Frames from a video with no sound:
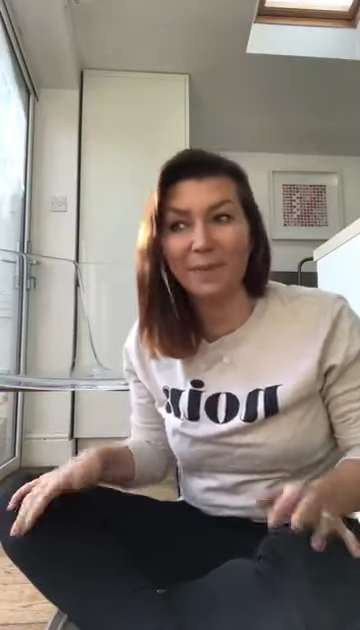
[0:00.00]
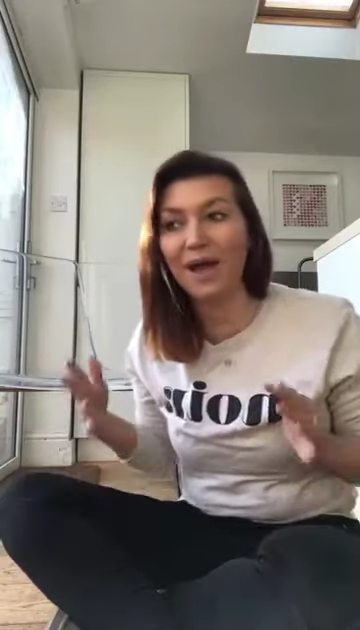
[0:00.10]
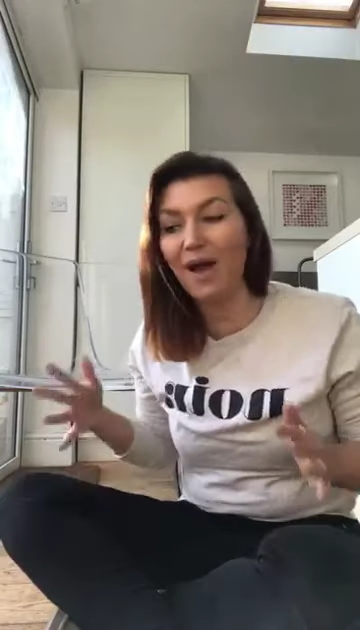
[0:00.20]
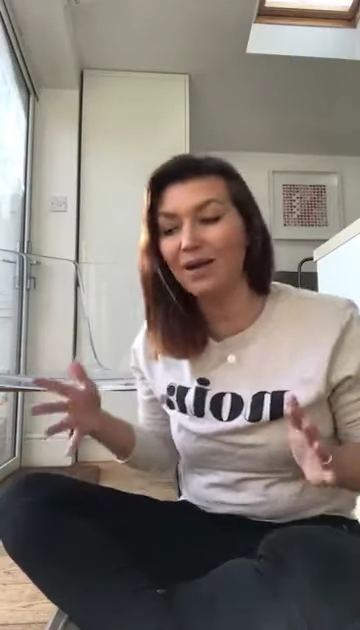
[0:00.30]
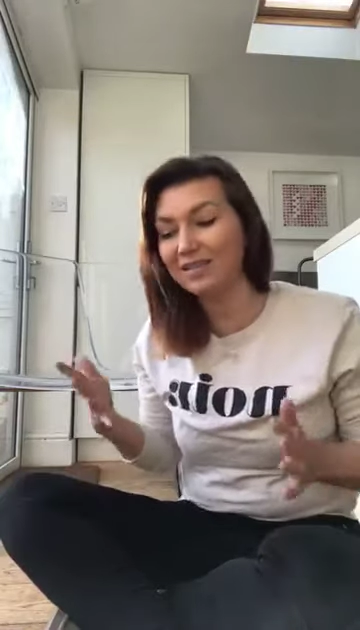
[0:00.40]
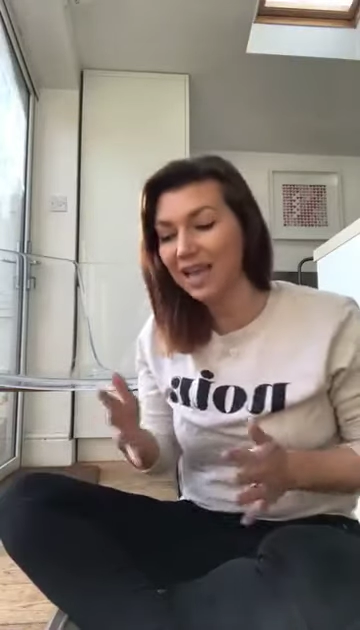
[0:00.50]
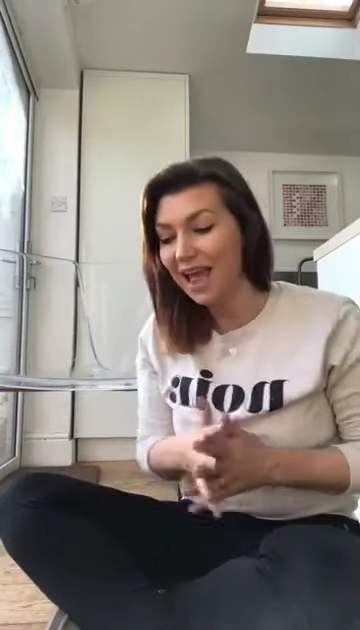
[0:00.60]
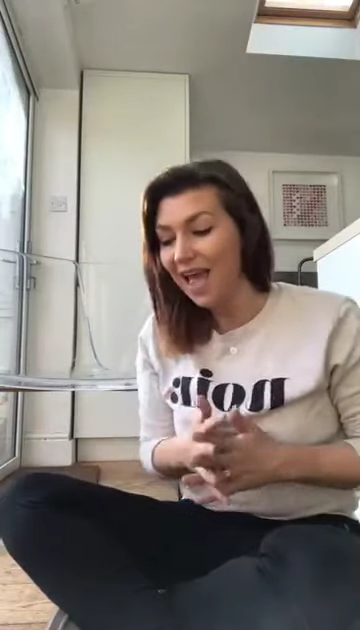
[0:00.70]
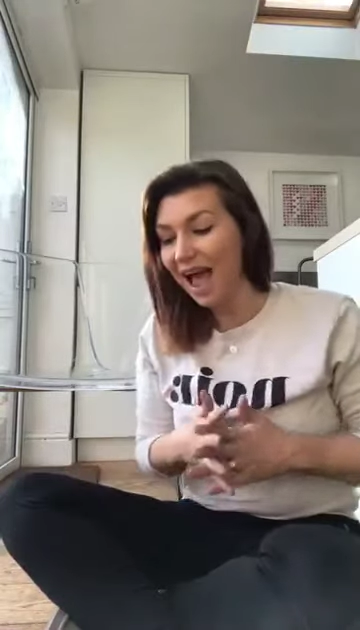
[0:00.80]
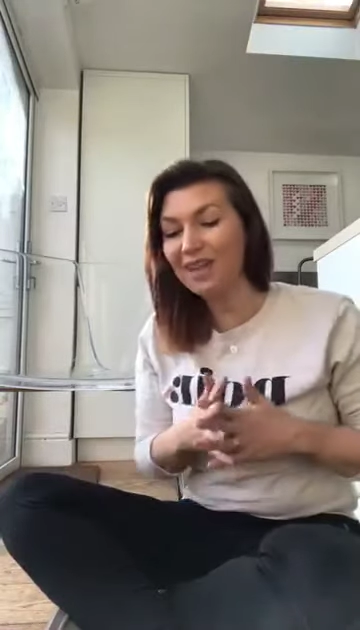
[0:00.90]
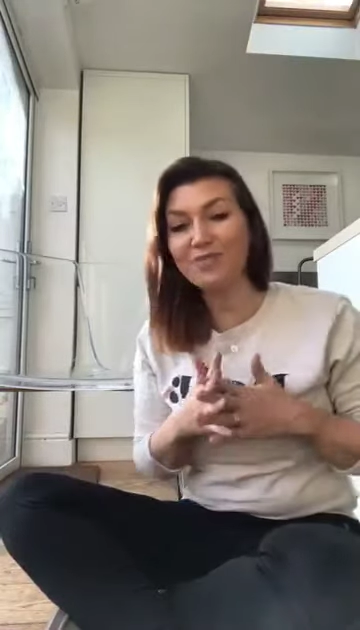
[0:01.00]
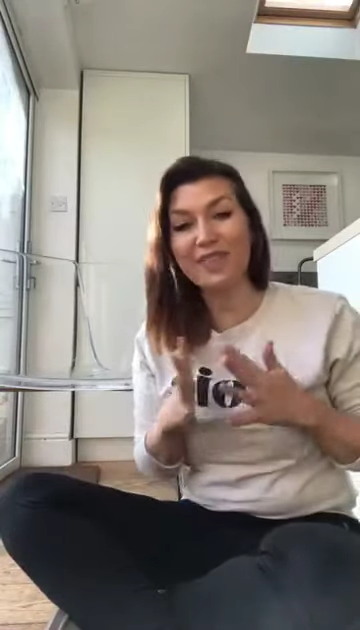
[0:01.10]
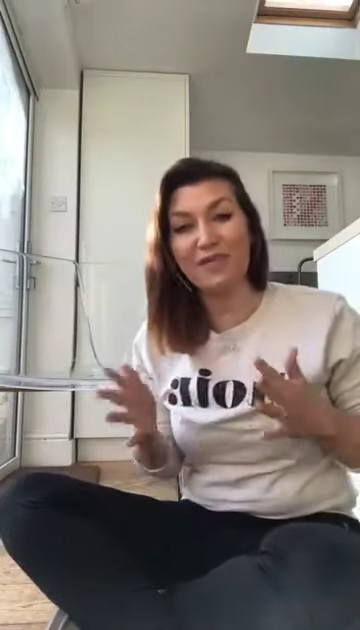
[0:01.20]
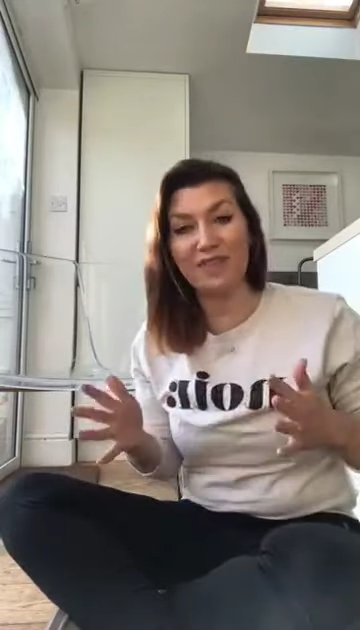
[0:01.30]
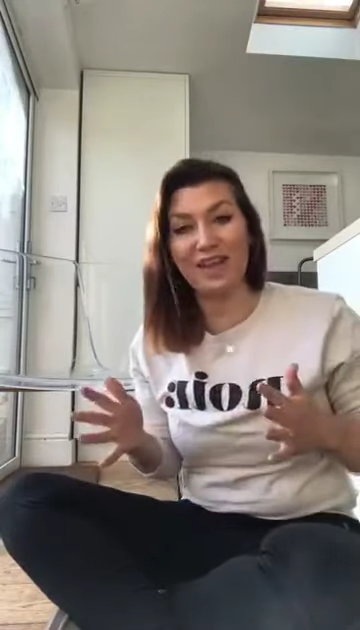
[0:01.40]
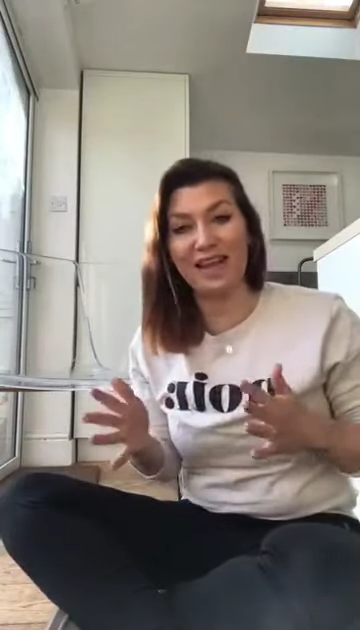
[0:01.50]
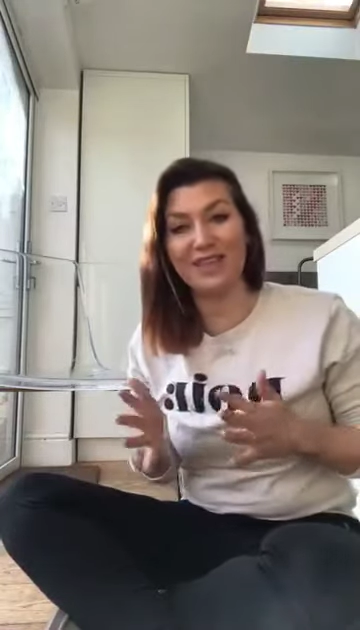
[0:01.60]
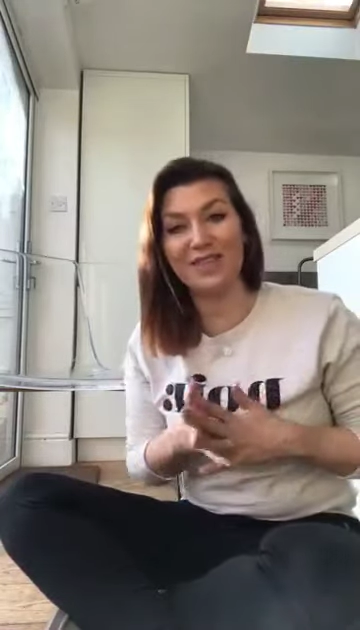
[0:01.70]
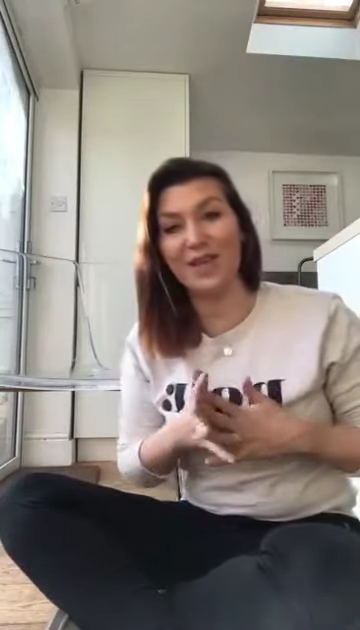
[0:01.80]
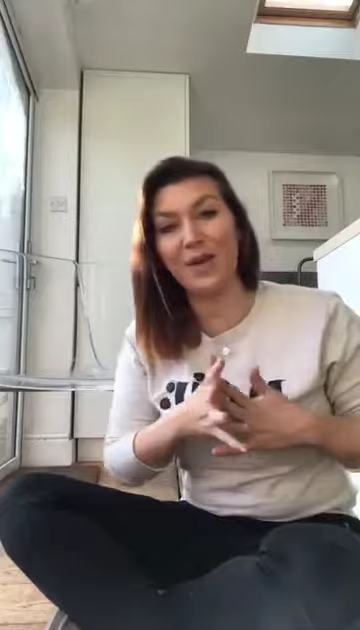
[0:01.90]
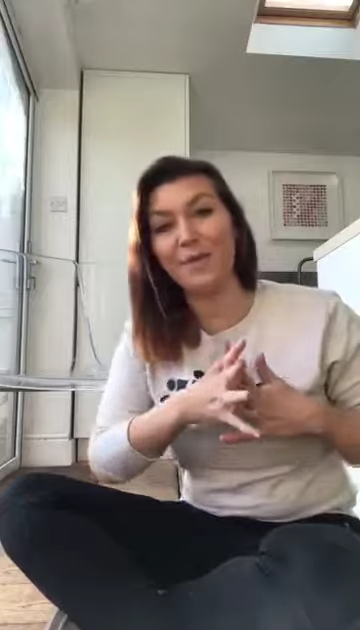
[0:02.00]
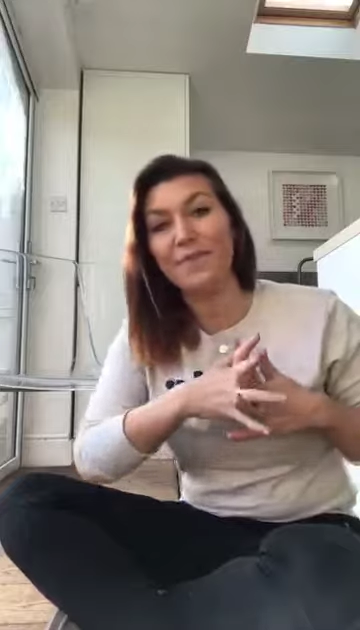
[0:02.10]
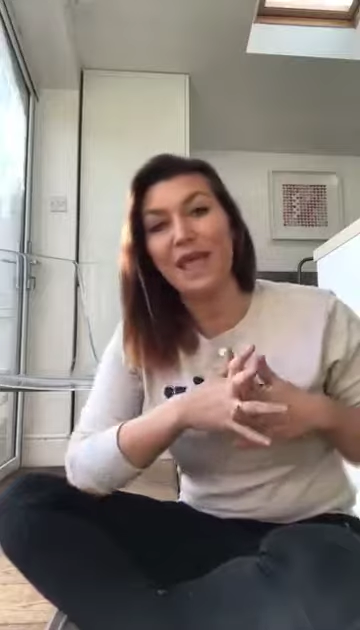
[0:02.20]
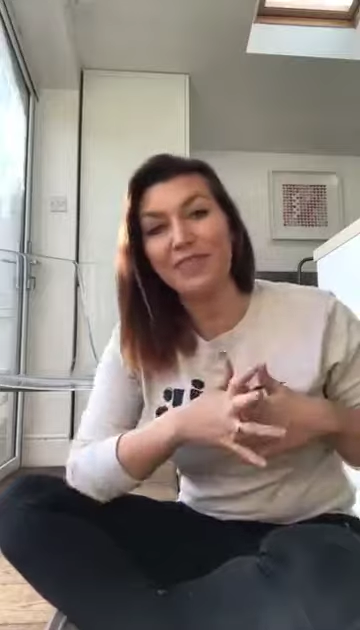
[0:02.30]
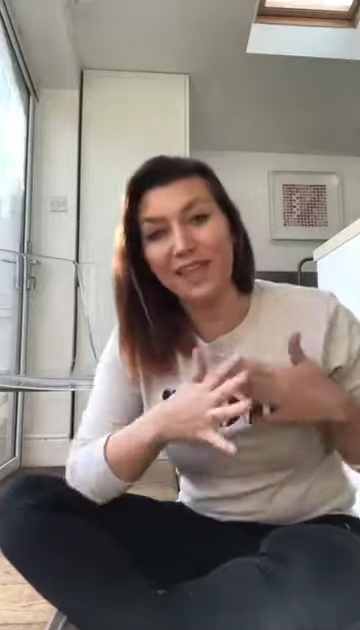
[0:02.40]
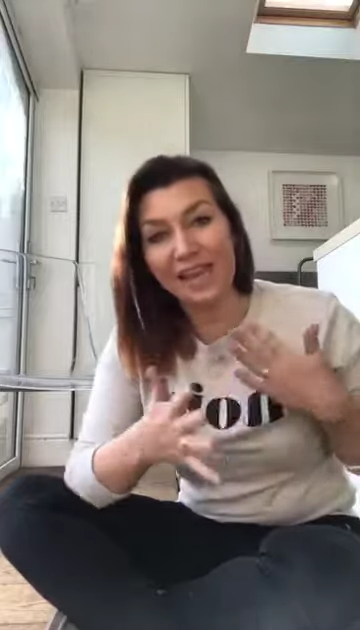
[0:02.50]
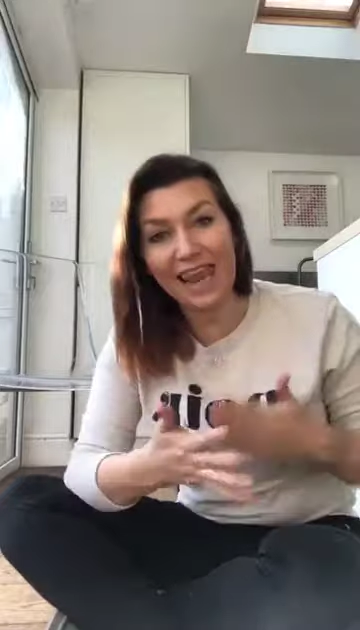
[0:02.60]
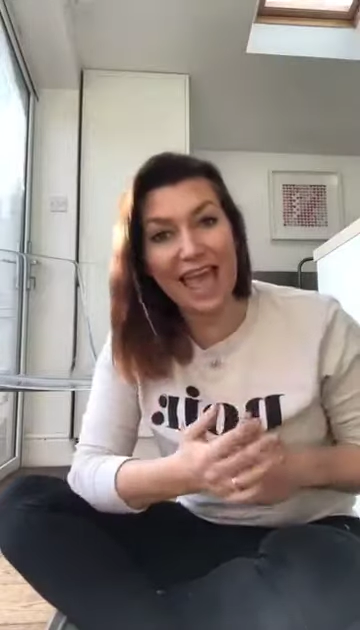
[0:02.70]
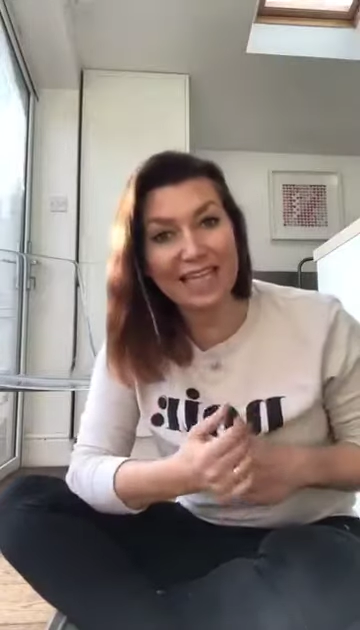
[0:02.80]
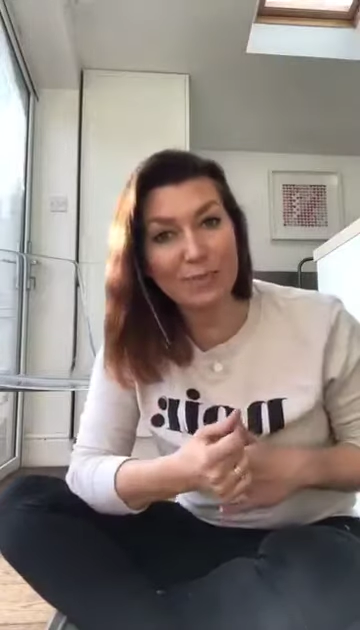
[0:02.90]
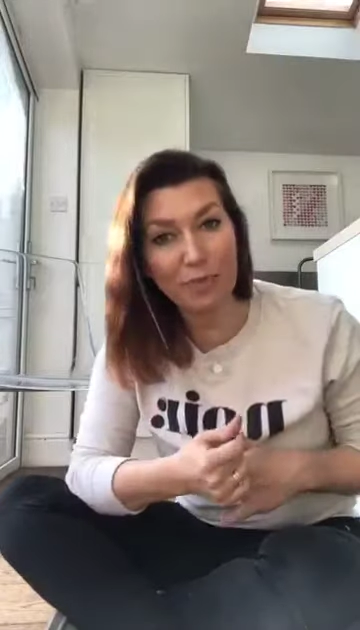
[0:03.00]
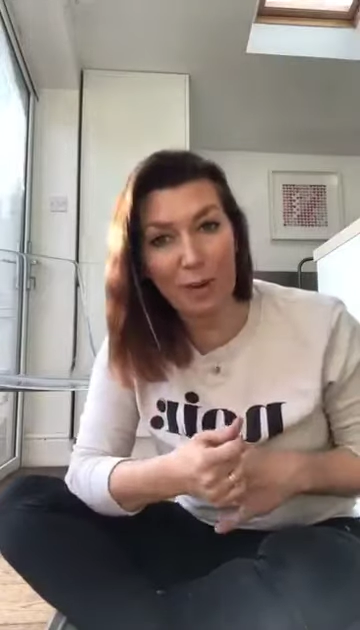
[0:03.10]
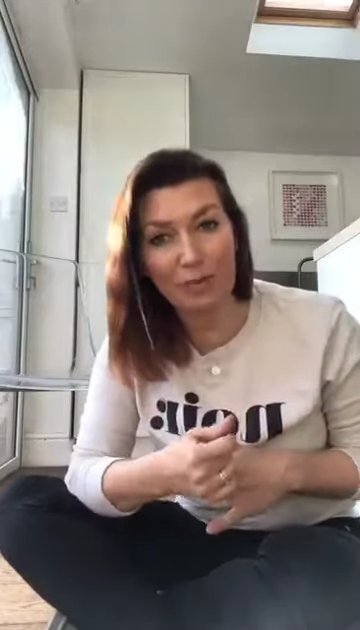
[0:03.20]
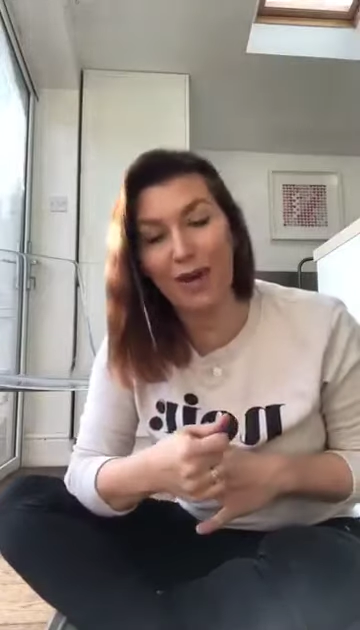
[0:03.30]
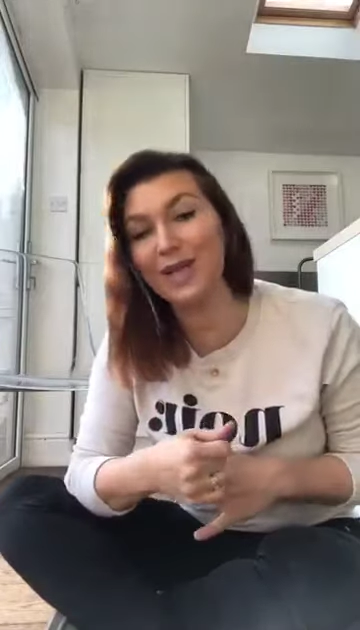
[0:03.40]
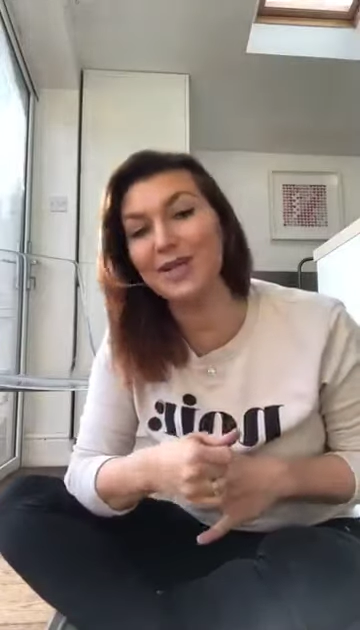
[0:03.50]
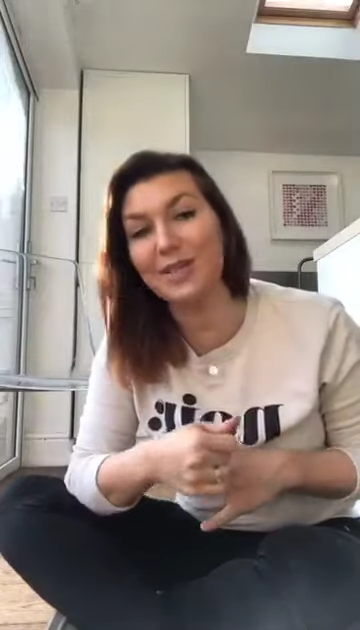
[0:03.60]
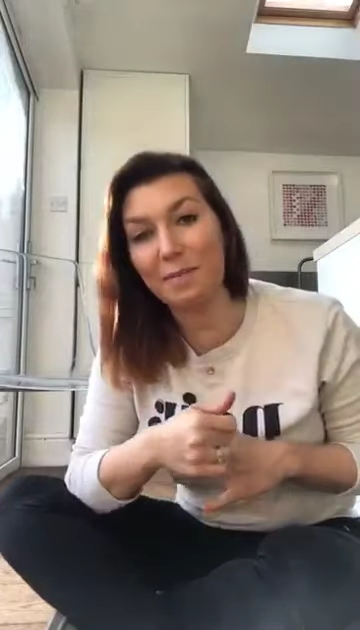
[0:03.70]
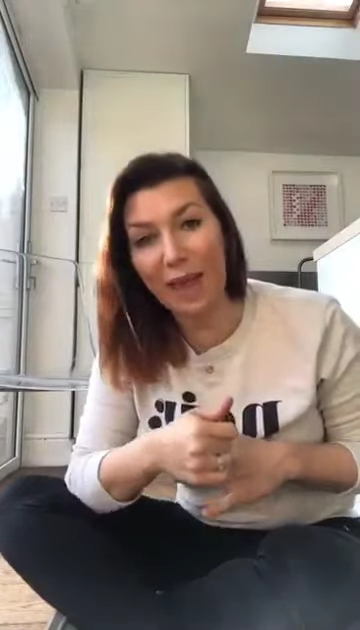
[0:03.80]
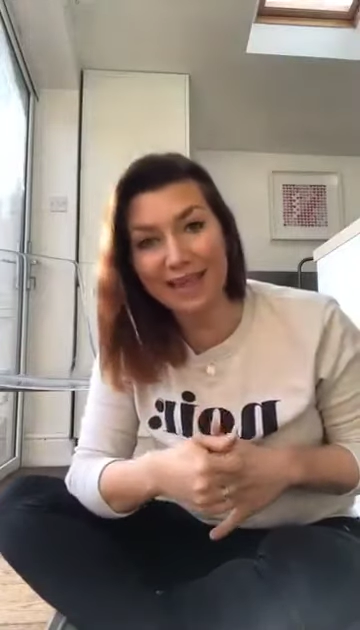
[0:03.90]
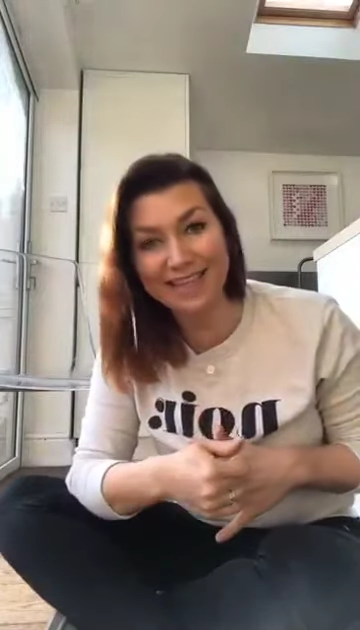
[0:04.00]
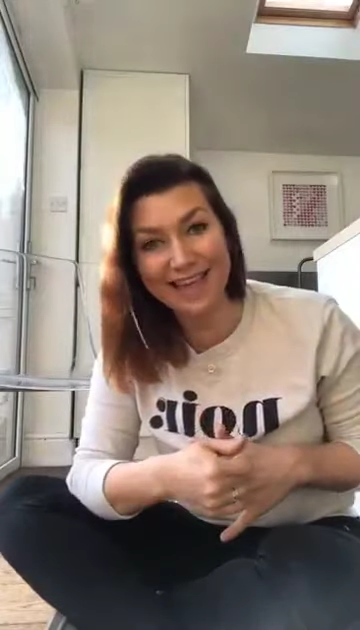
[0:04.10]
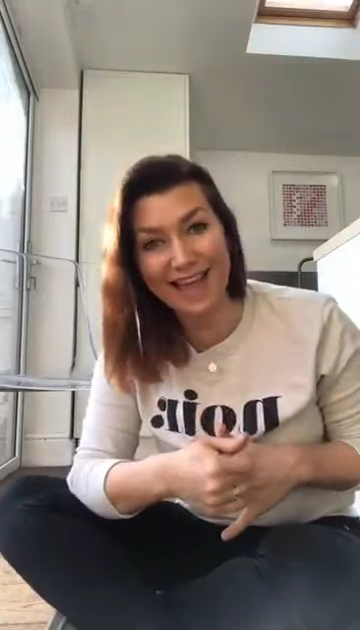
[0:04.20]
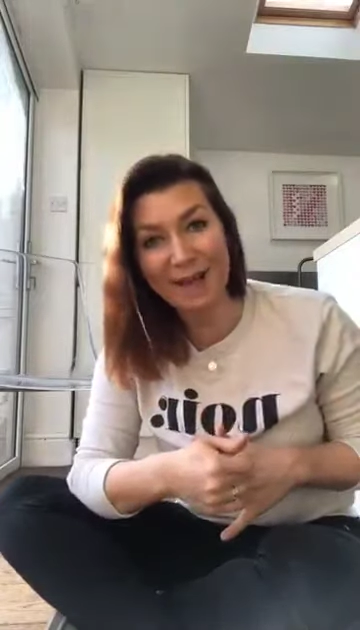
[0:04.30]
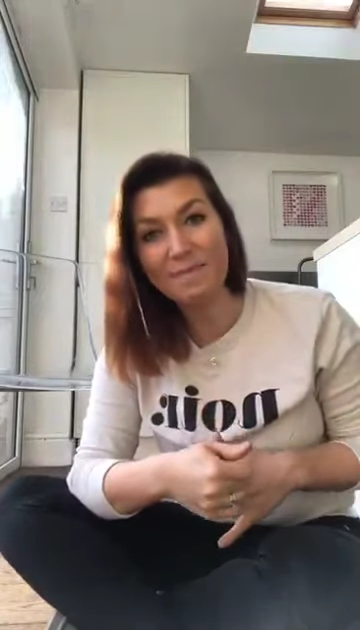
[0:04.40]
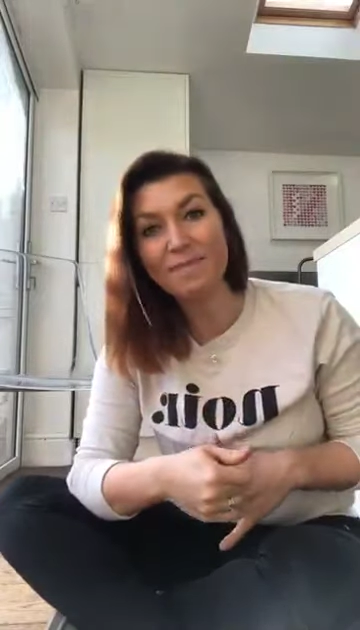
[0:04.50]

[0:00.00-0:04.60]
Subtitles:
Because as with everything I do, the less preparation, the better.